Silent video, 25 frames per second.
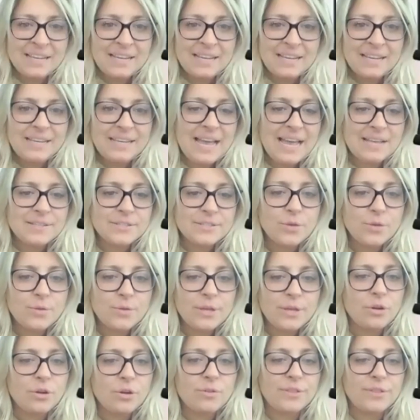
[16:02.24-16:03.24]
Yeah, so
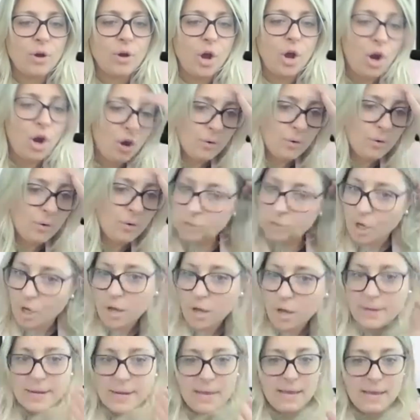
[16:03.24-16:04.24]
there are a
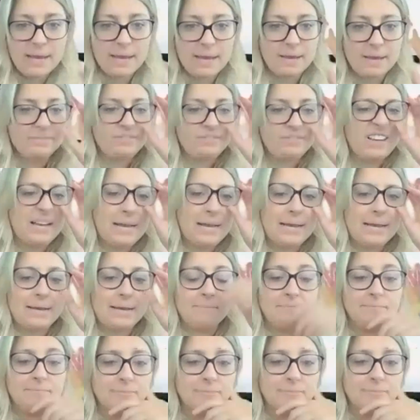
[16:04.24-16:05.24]
lot of
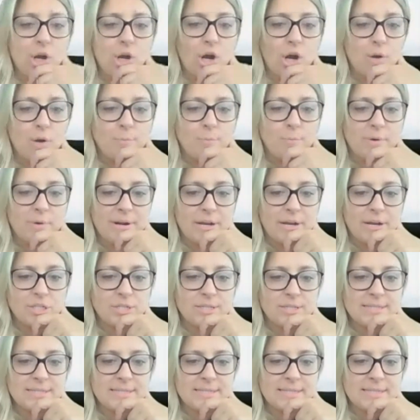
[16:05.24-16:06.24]
harm
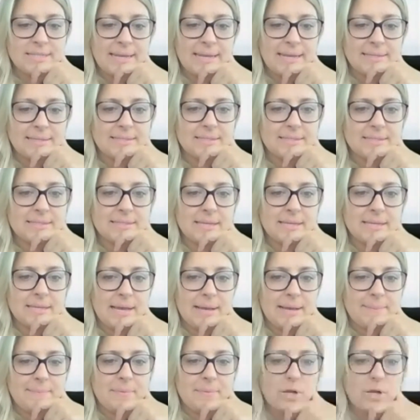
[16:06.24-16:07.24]
reduction sites
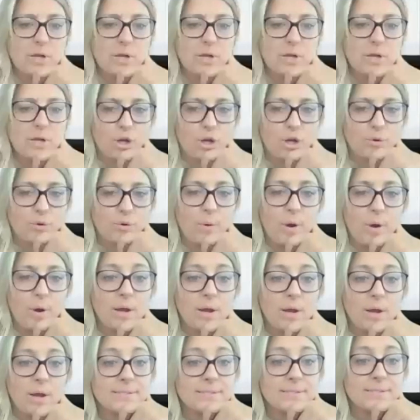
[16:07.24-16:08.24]

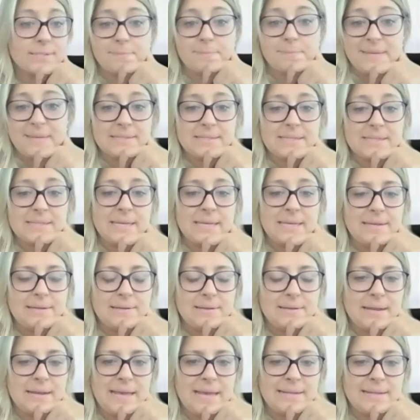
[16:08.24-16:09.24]
across
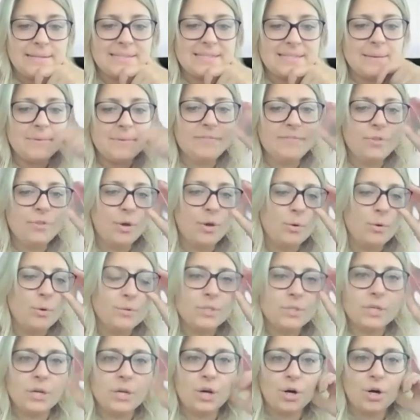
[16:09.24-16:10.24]
BC, and some of
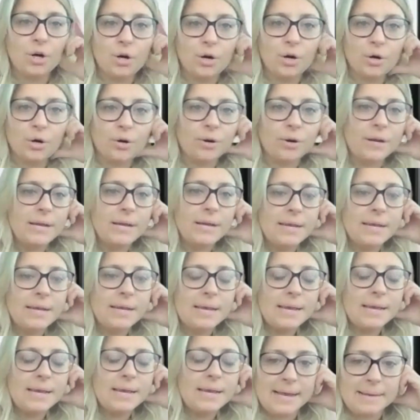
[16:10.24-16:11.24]
those are,
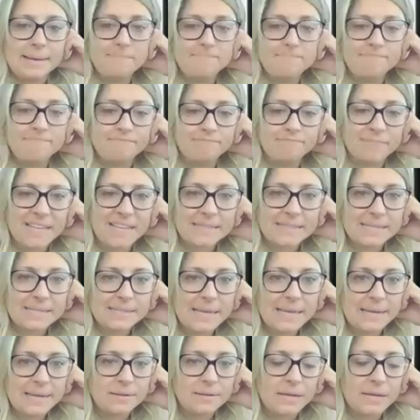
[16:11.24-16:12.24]
as I
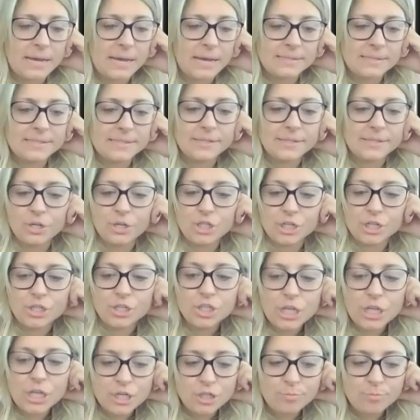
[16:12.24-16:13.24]
said, syringe
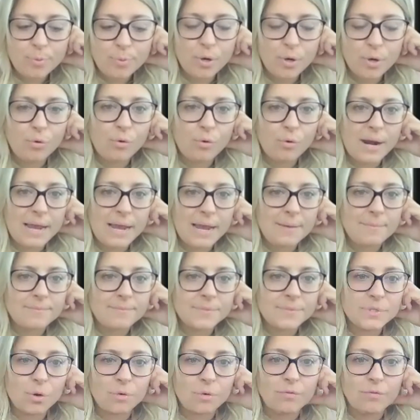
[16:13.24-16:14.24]
exchange
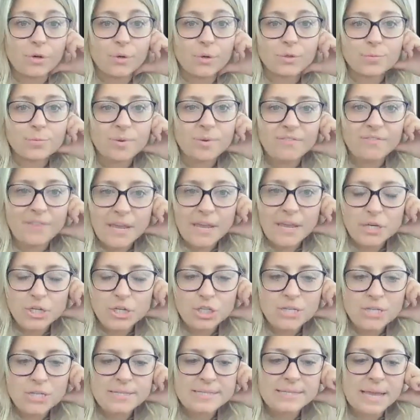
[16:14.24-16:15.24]
programs, overdose
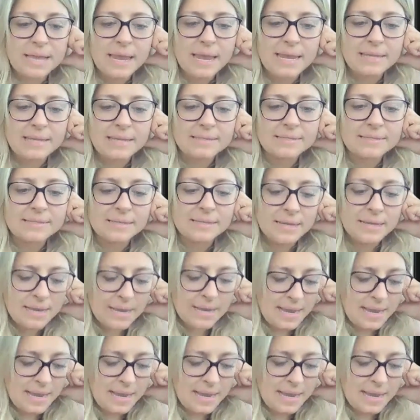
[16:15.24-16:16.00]
prevention sites,